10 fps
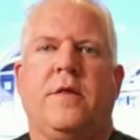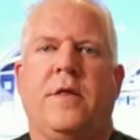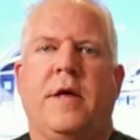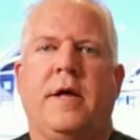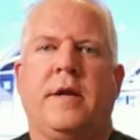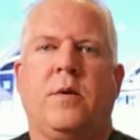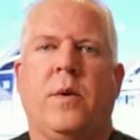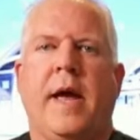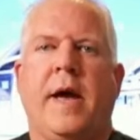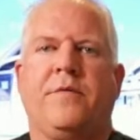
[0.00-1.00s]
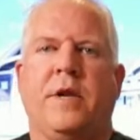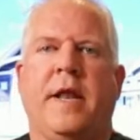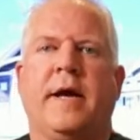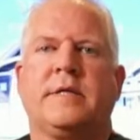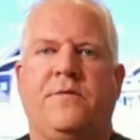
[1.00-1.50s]
then we have the
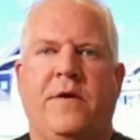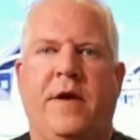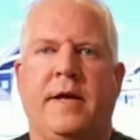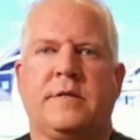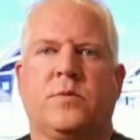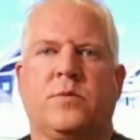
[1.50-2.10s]
next phase,